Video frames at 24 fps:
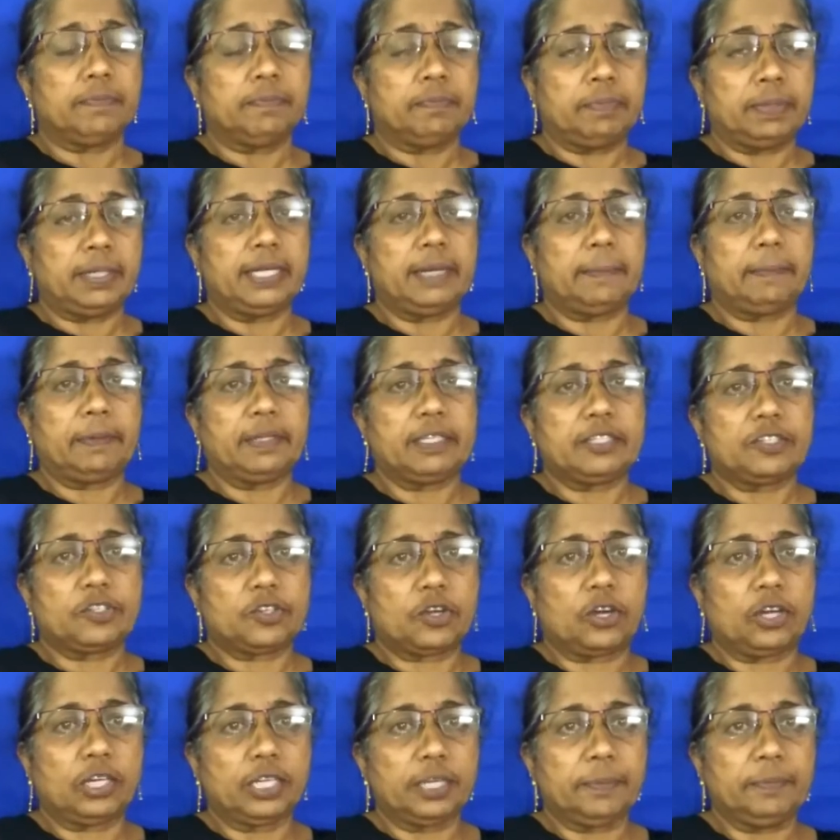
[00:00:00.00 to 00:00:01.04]
build up a
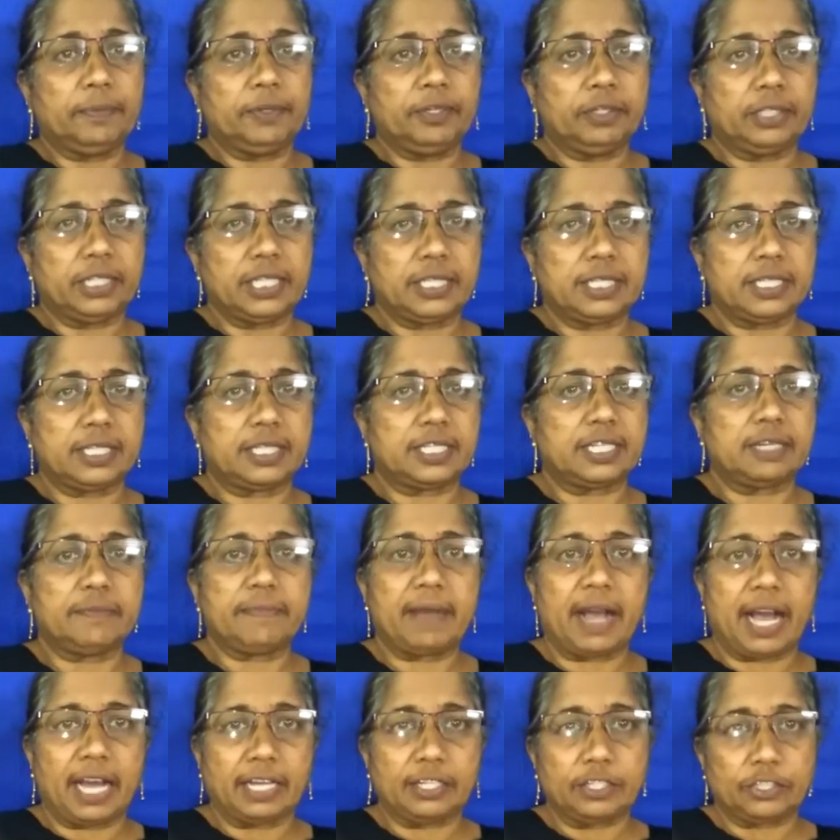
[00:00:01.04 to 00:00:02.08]
strong immunity
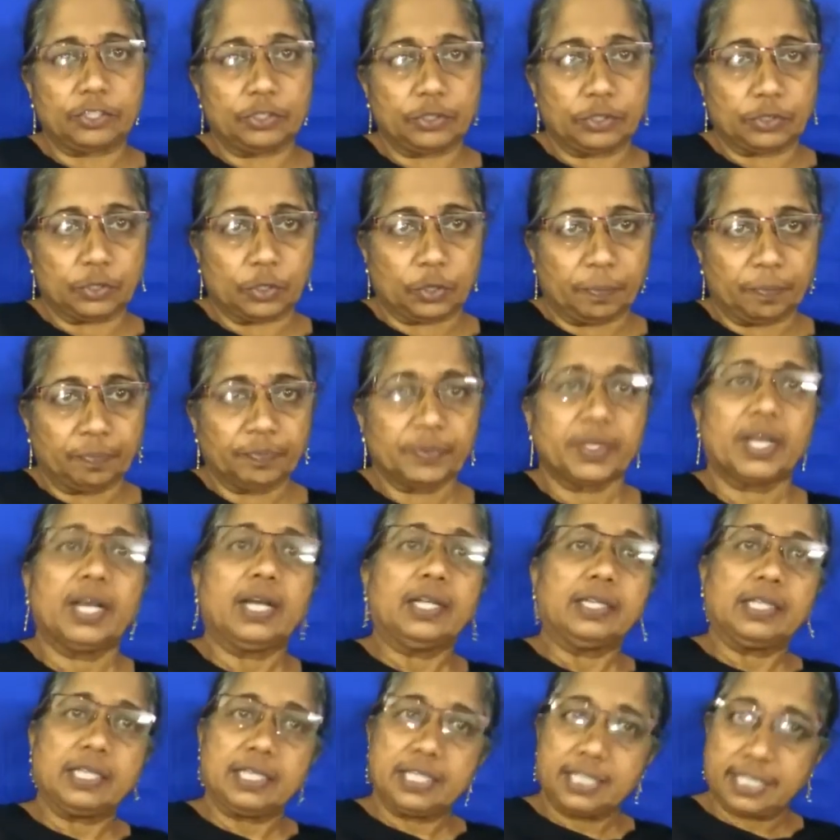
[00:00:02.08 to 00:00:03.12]
system and to grow.
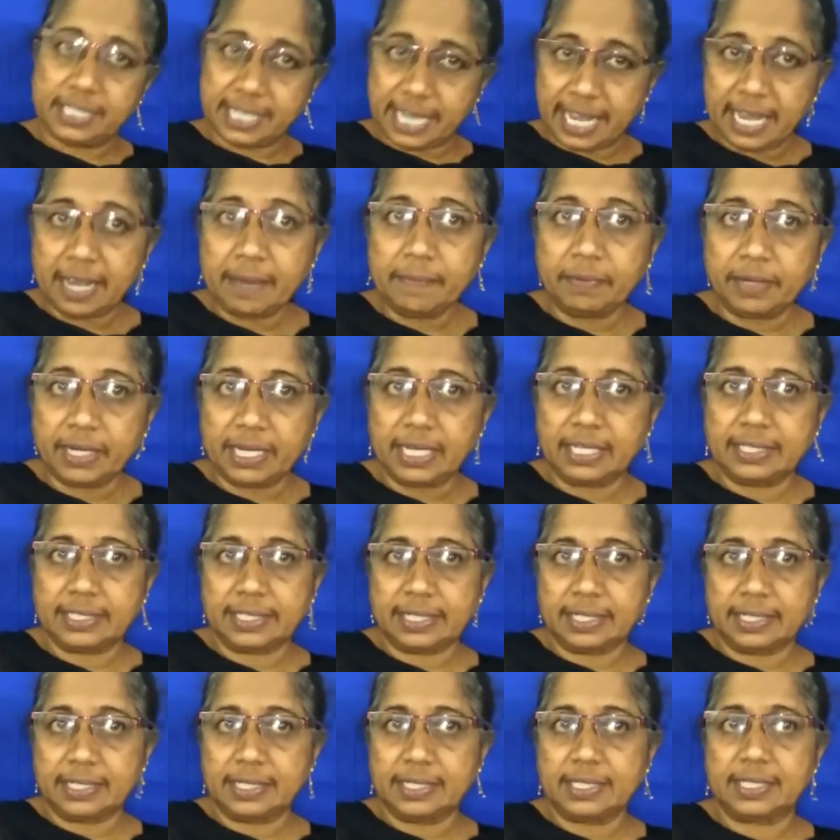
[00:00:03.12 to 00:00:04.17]
the same
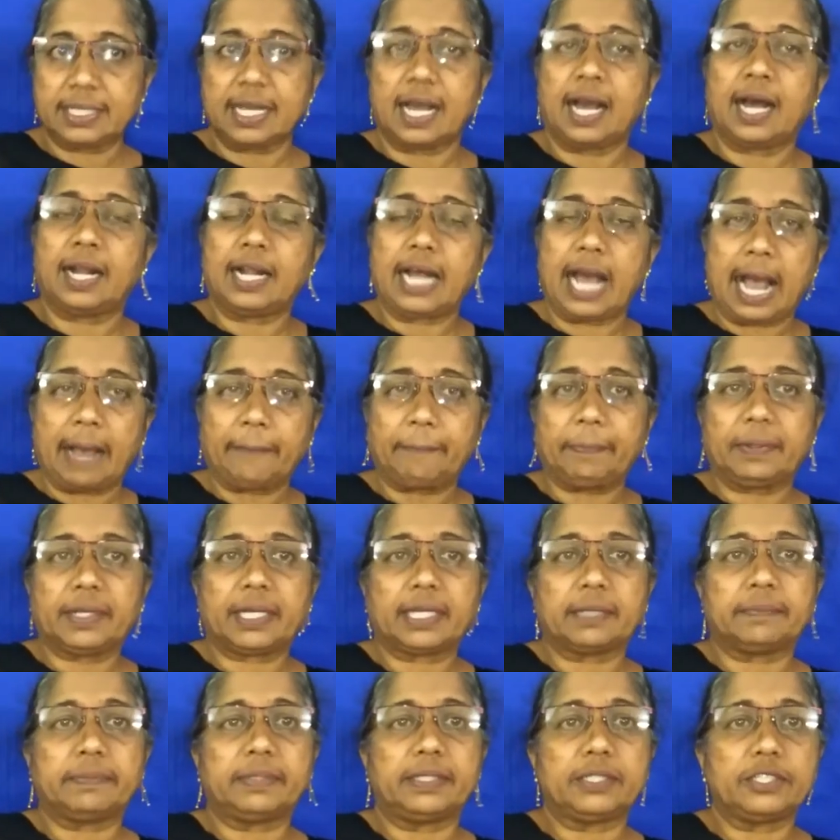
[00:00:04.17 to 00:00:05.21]
reasons are
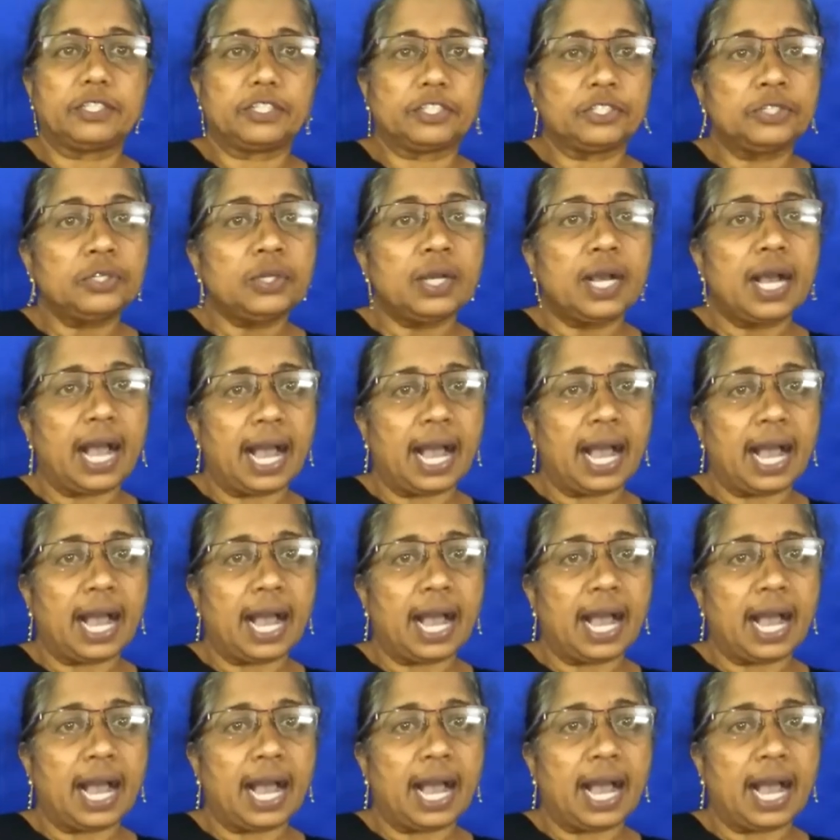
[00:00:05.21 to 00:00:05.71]
applicable to